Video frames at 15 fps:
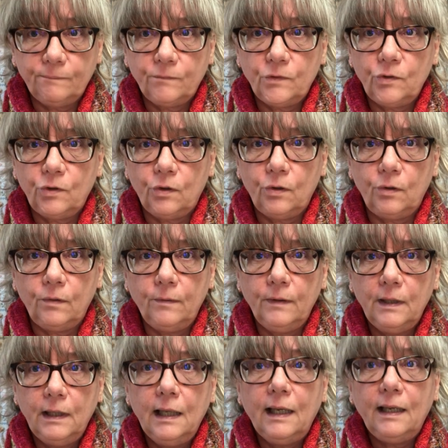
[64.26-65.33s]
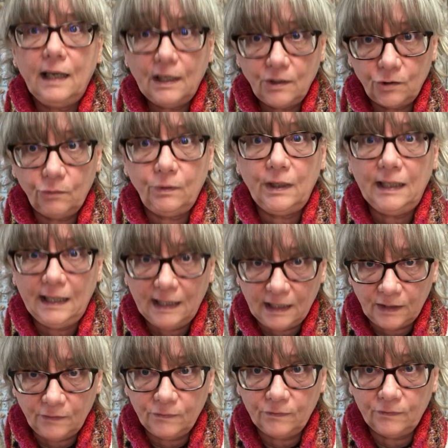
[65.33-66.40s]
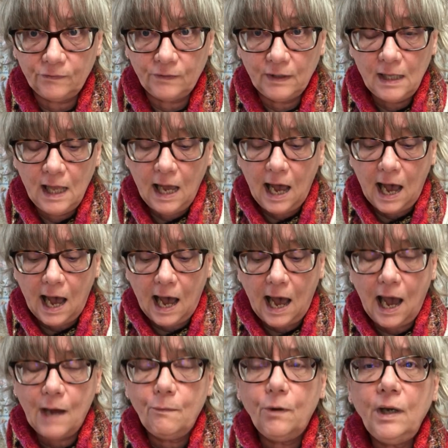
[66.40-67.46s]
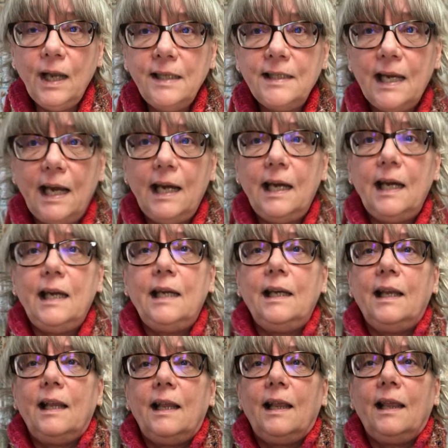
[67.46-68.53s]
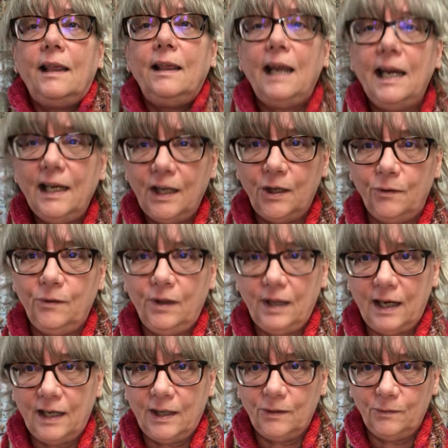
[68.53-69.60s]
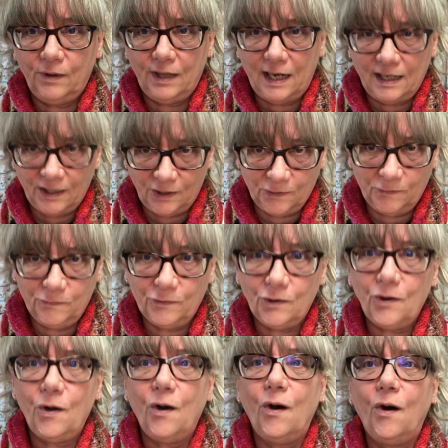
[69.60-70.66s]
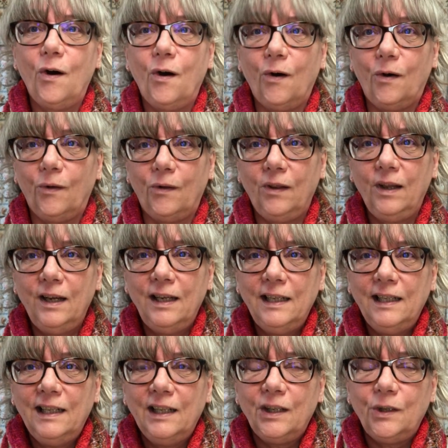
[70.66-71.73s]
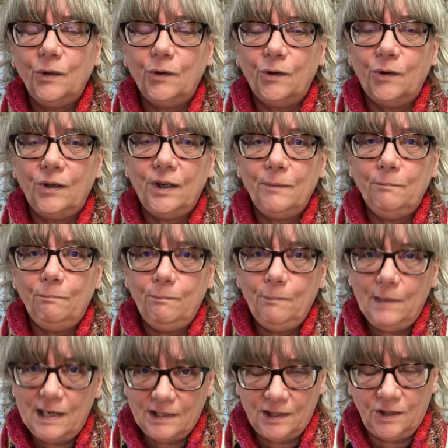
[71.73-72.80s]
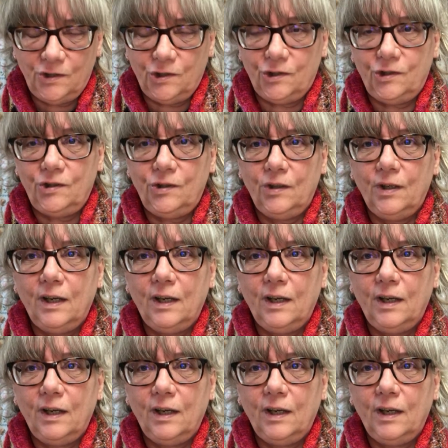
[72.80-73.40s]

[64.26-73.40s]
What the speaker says: So that's a relief. I want to say thank you for all your messages,